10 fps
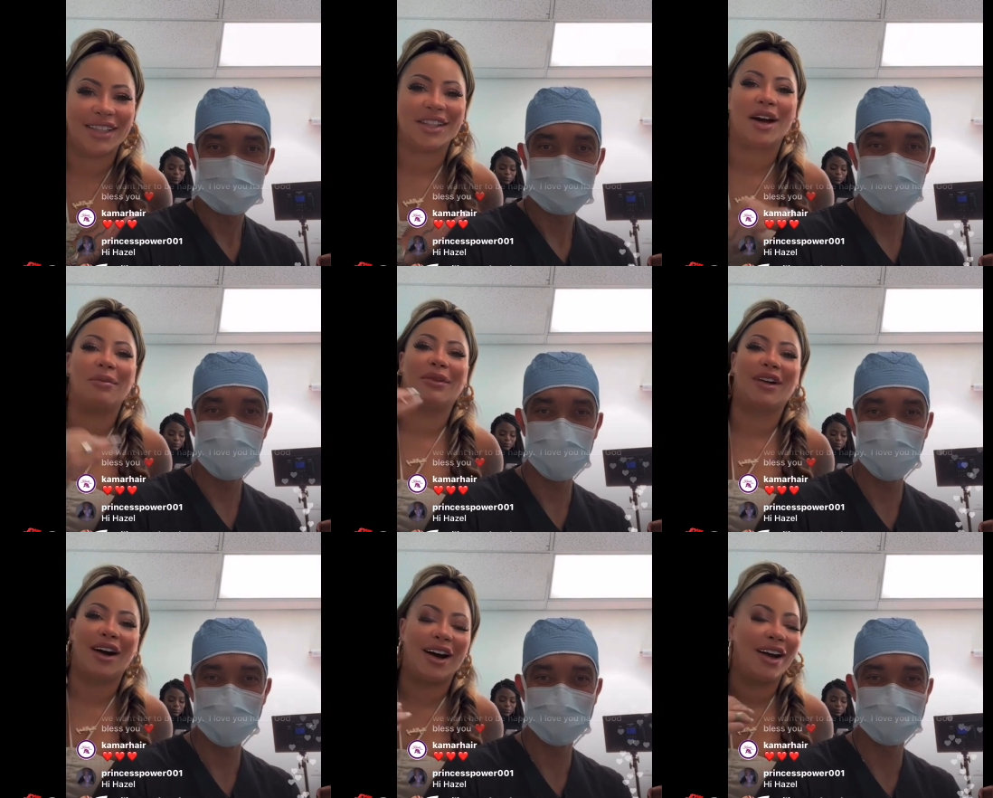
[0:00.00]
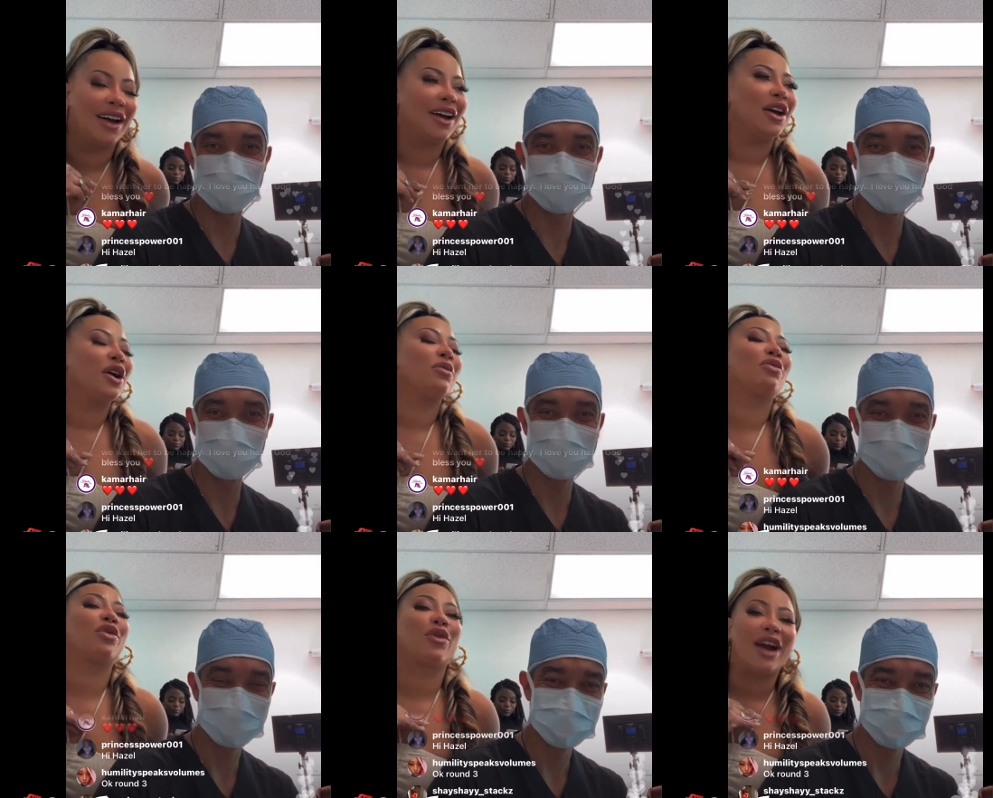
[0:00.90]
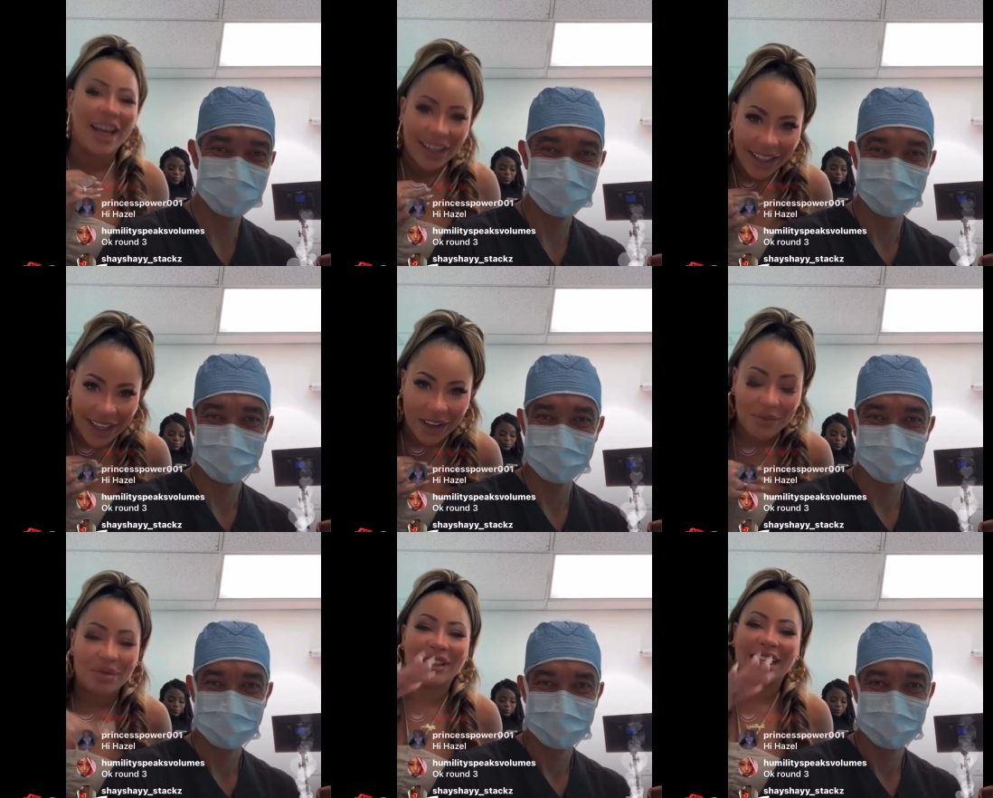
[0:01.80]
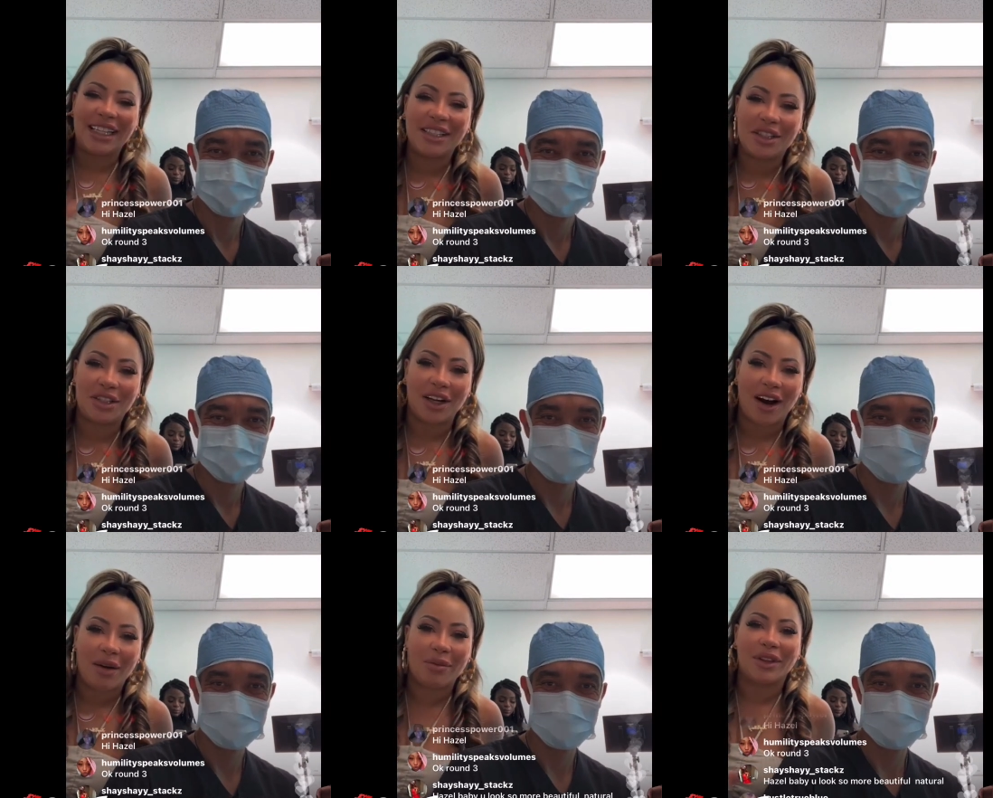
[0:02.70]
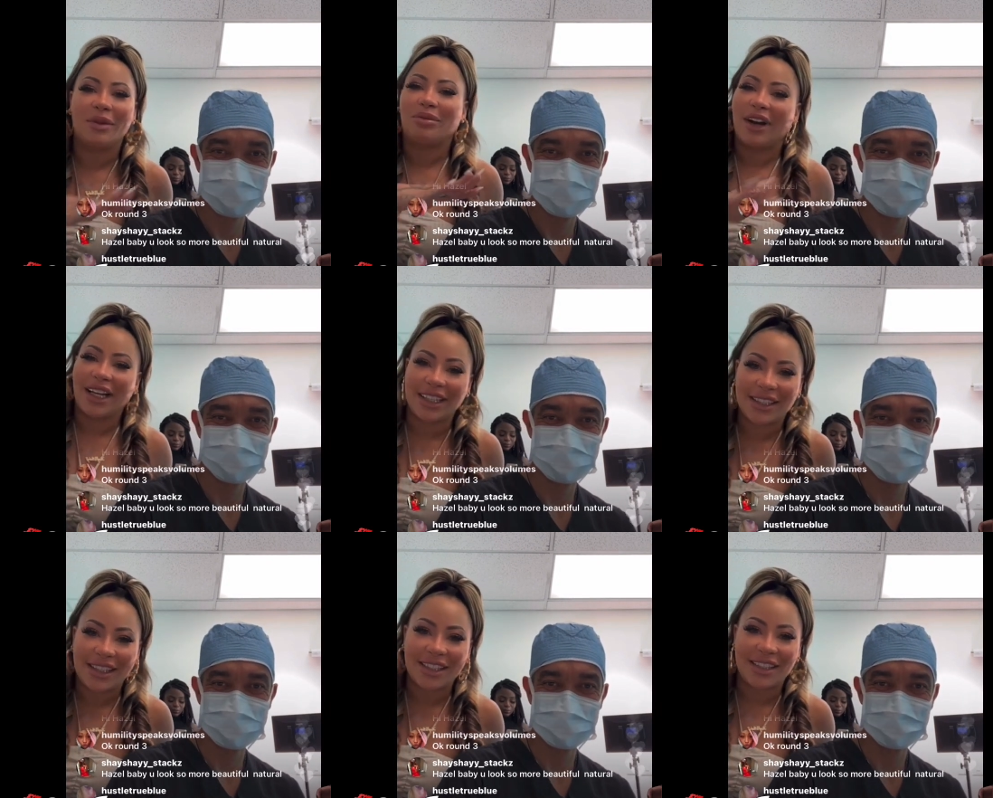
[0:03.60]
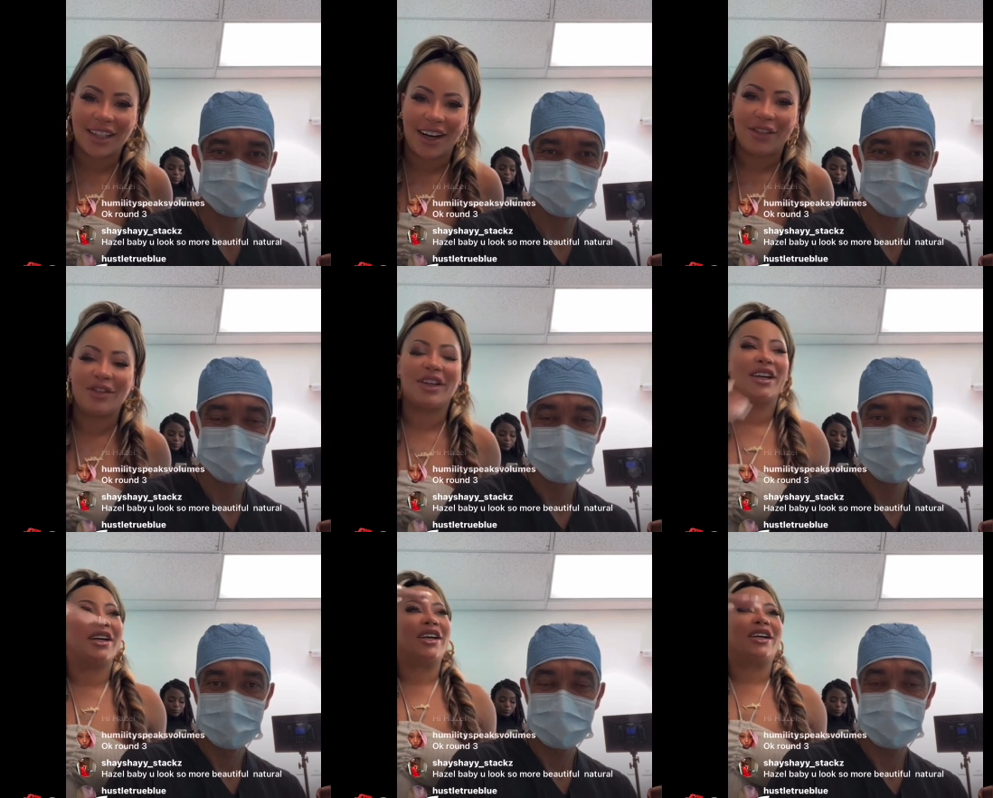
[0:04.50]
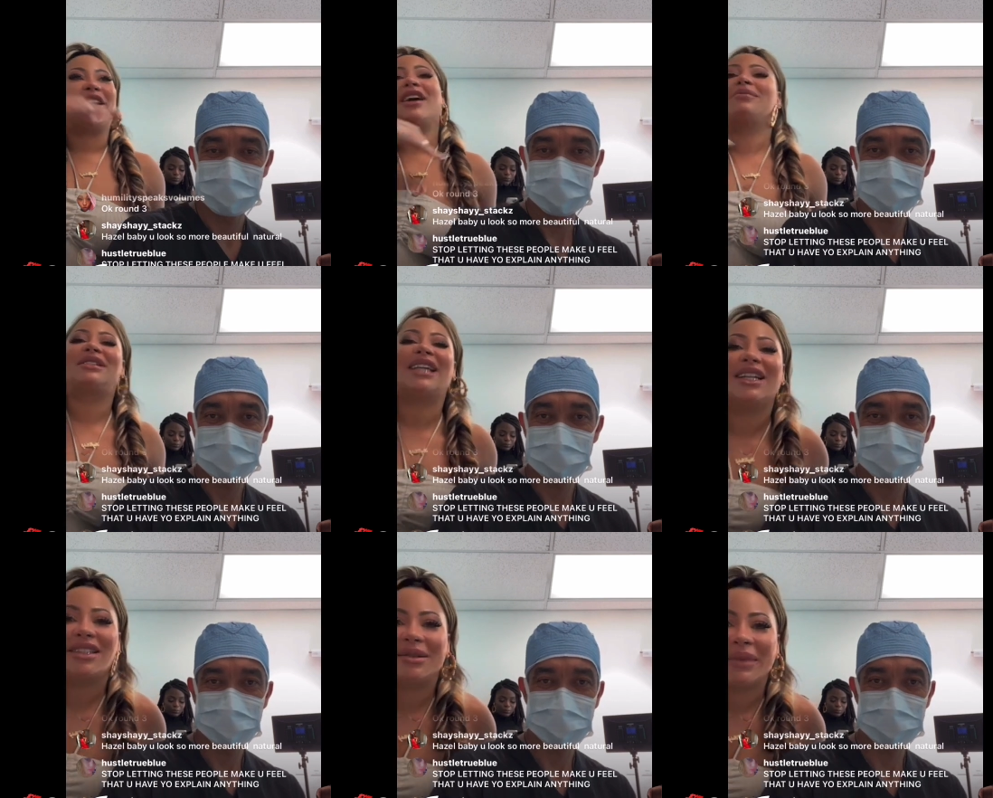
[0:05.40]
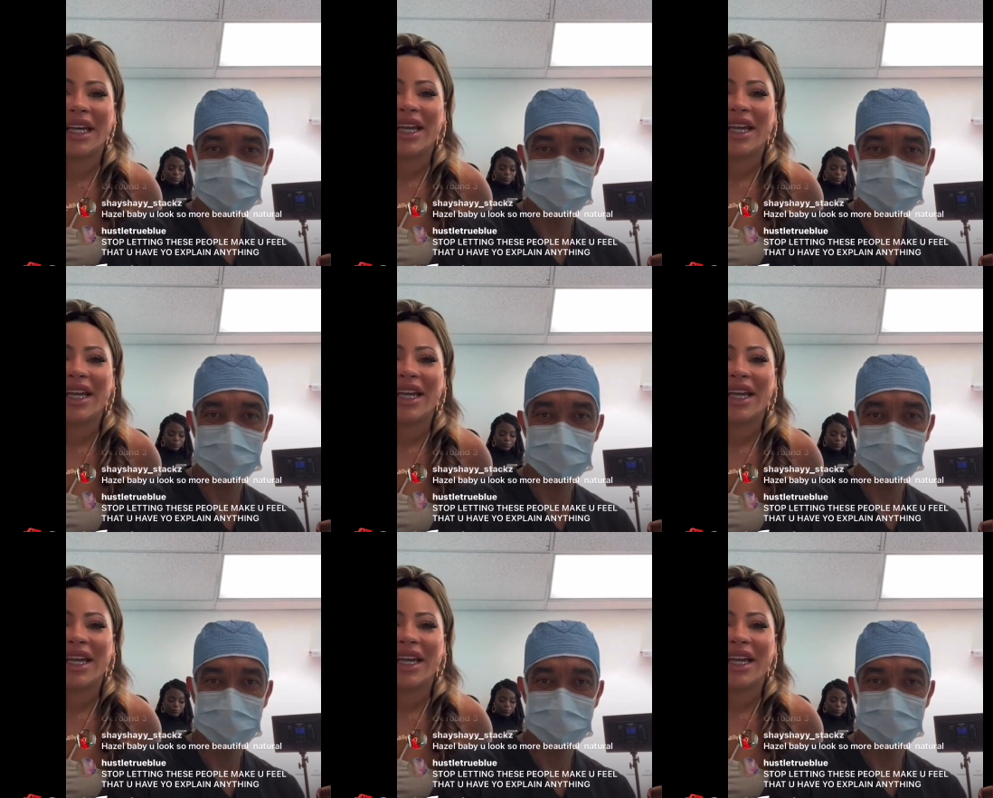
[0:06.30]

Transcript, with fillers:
Speaker 1: test. I'm not pregnant. Please stop with the pregnancy stuff. It upsets